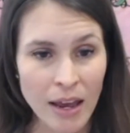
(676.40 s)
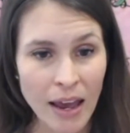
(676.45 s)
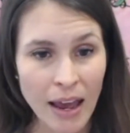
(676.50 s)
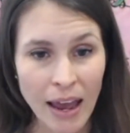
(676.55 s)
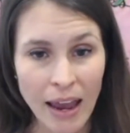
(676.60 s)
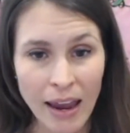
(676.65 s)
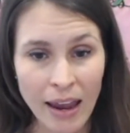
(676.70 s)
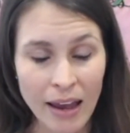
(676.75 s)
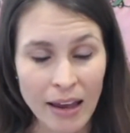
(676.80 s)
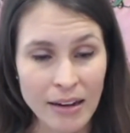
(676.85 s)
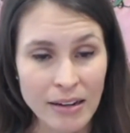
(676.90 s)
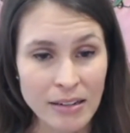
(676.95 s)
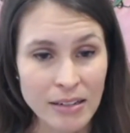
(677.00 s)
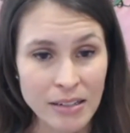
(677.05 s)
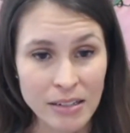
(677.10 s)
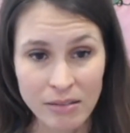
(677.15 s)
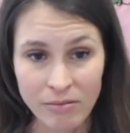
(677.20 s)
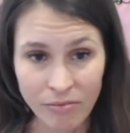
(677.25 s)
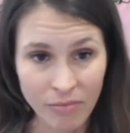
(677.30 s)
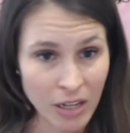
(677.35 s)
And,
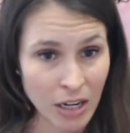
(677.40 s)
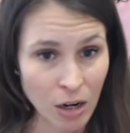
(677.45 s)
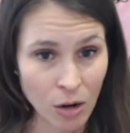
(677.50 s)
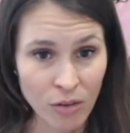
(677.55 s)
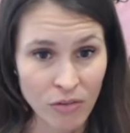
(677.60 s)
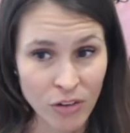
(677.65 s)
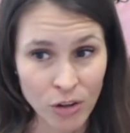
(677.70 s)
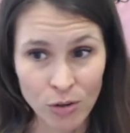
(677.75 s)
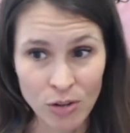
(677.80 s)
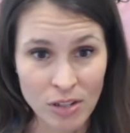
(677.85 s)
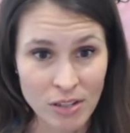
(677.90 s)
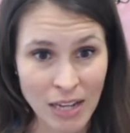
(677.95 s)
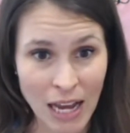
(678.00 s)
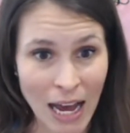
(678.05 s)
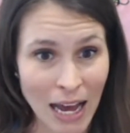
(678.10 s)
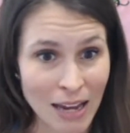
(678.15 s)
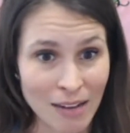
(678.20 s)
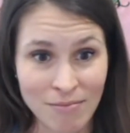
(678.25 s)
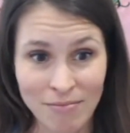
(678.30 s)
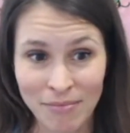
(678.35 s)
if you
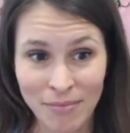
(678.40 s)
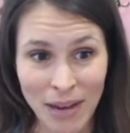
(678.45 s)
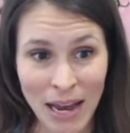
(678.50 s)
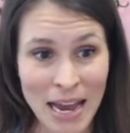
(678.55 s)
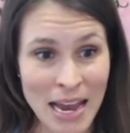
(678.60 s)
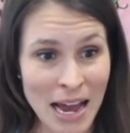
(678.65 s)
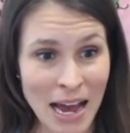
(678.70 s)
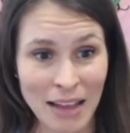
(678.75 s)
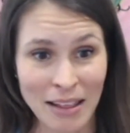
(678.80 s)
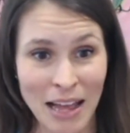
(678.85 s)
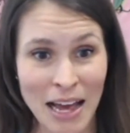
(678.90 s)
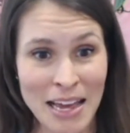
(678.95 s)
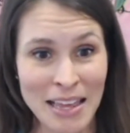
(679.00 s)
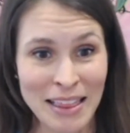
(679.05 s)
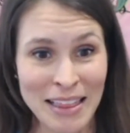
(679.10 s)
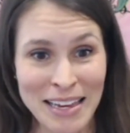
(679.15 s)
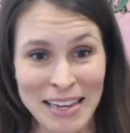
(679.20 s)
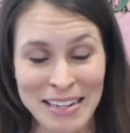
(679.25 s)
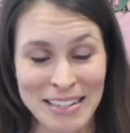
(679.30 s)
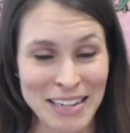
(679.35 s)
decide, hey, I like
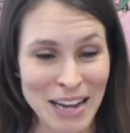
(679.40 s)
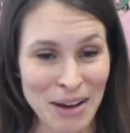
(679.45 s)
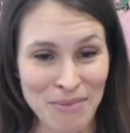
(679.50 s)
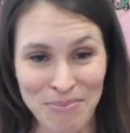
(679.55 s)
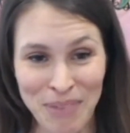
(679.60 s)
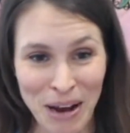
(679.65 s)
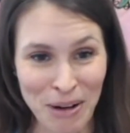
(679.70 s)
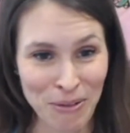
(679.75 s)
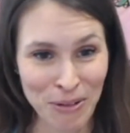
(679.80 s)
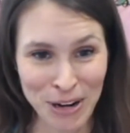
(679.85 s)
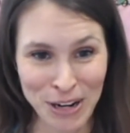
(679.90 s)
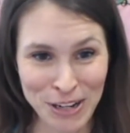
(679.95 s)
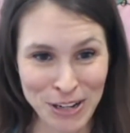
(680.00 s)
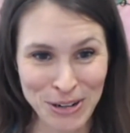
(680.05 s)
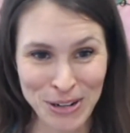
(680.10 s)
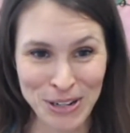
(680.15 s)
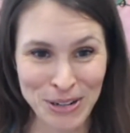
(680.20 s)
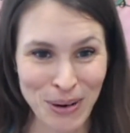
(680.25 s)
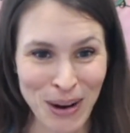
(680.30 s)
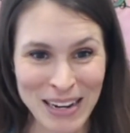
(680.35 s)
this, I want to do
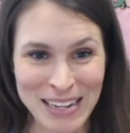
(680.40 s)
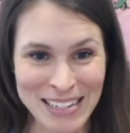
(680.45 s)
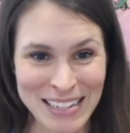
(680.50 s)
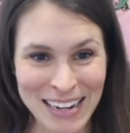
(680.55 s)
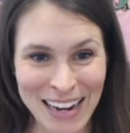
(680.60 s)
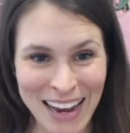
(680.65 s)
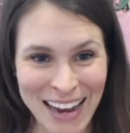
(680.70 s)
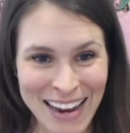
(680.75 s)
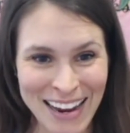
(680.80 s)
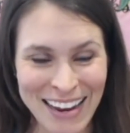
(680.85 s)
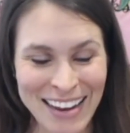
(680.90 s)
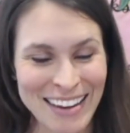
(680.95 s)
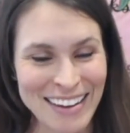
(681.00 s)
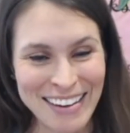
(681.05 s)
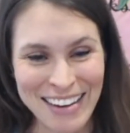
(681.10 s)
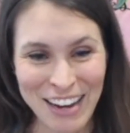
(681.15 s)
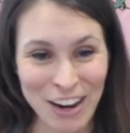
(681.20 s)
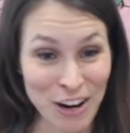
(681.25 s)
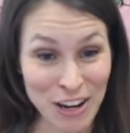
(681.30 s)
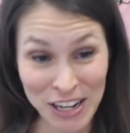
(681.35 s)
it twice a day,
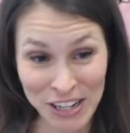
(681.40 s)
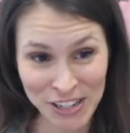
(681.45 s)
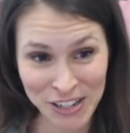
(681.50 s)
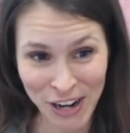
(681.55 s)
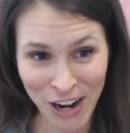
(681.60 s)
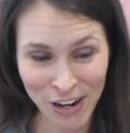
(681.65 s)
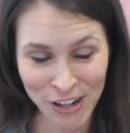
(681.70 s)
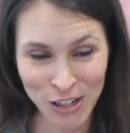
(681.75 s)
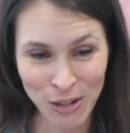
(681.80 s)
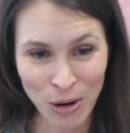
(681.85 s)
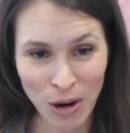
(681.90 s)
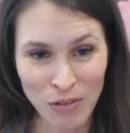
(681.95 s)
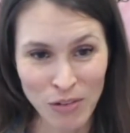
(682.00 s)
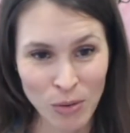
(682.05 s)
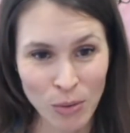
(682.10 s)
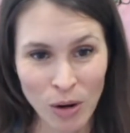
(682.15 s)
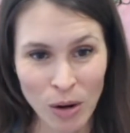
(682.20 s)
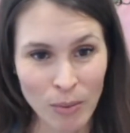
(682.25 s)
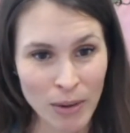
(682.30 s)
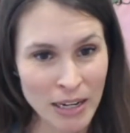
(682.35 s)
and it's not too
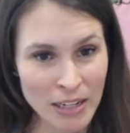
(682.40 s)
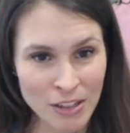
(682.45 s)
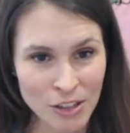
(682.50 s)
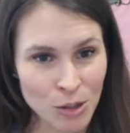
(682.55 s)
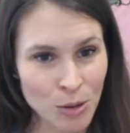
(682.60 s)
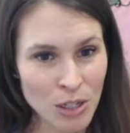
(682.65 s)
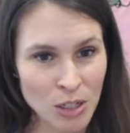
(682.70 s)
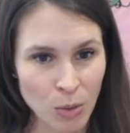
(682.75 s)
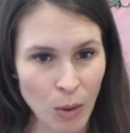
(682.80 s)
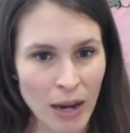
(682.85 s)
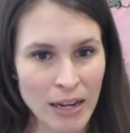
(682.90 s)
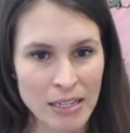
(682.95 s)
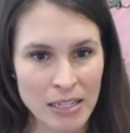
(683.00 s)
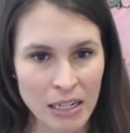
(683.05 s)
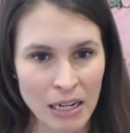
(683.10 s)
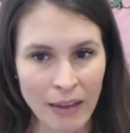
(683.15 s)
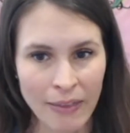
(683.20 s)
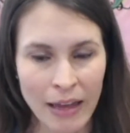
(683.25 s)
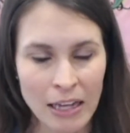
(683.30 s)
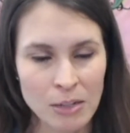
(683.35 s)
overwhelming, do it twice a
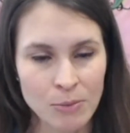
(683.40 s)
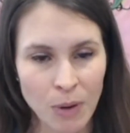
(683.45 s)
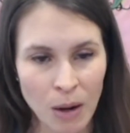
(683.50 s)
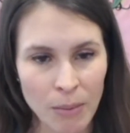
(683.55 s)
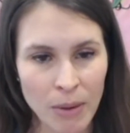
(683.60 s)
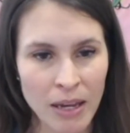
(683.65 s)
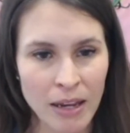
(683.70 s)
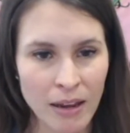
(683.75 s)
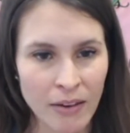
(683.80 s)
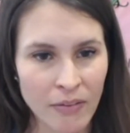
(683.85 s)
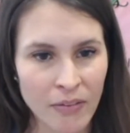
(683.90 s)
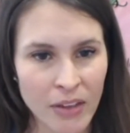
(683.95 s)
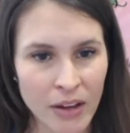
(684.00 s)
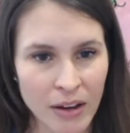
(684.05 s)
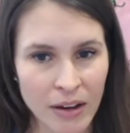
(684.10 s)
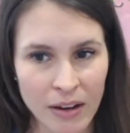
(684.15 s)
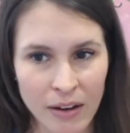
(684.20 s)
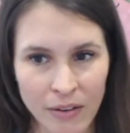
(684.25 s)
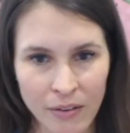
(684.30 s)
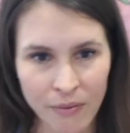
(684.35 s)
day. That's probably
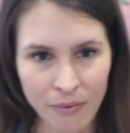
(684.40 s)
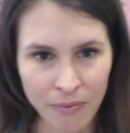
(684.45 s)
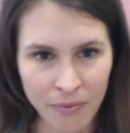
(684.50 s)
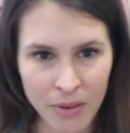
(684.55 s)
the